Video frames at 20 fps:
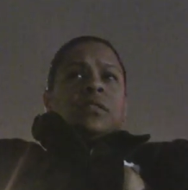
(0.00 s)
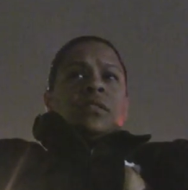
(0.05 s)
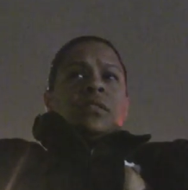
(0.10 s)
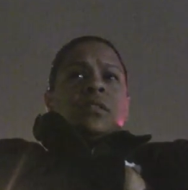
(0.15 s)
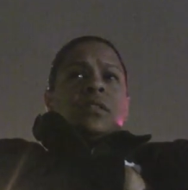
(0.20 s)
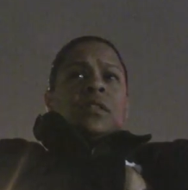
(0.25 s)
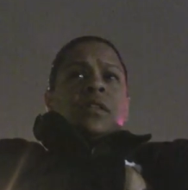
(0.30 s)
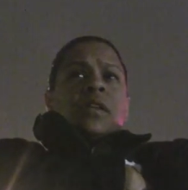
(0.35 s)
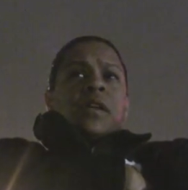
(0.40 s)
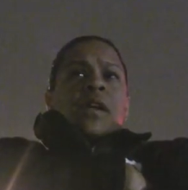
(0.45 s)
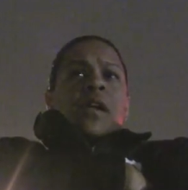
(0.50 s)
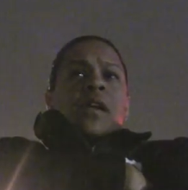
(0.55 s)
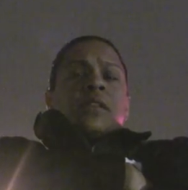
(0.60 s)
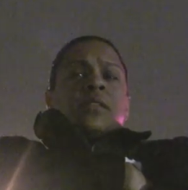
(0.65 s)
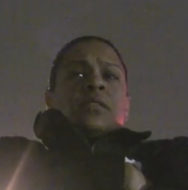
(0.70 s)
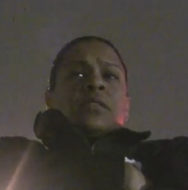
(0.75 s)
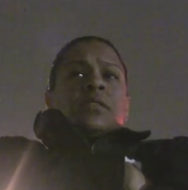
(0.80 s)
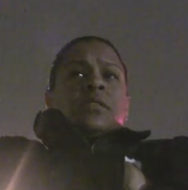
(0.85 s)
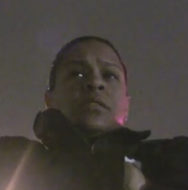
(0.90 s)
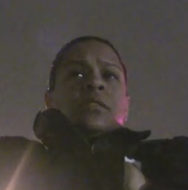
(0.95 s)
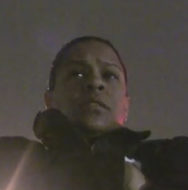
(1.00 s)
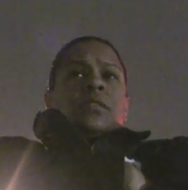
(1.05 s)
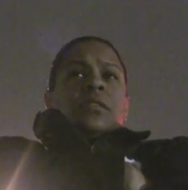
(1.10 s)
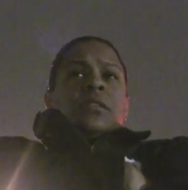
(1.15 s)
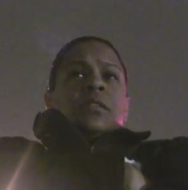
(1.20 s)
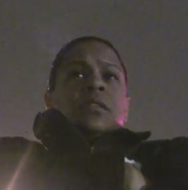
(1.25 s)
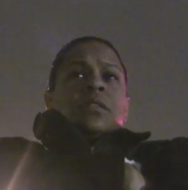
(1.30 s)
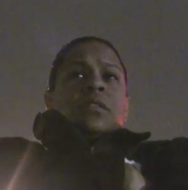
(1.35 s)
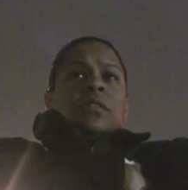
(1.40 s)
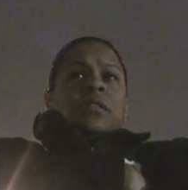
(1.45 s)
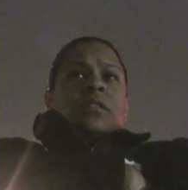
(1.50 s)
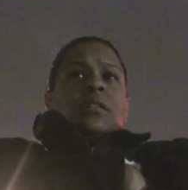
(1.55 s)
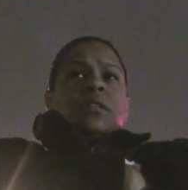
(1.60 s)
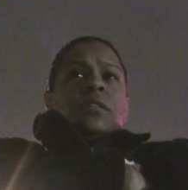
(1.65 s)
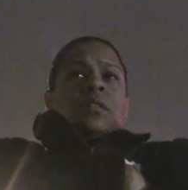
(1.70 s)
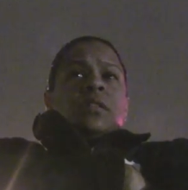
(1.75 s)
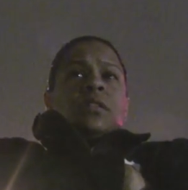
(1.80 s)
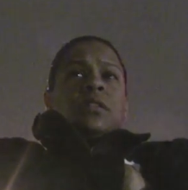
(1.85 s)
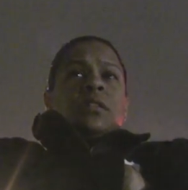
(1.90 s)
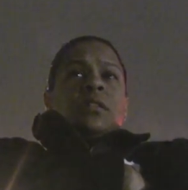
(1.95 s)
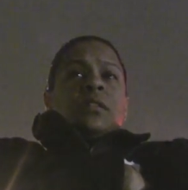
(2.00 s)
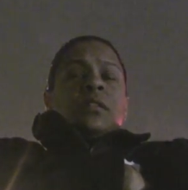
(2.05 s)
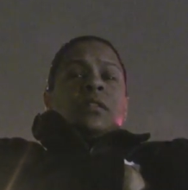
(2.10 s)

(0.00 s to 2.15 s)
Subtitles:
(no one is talking)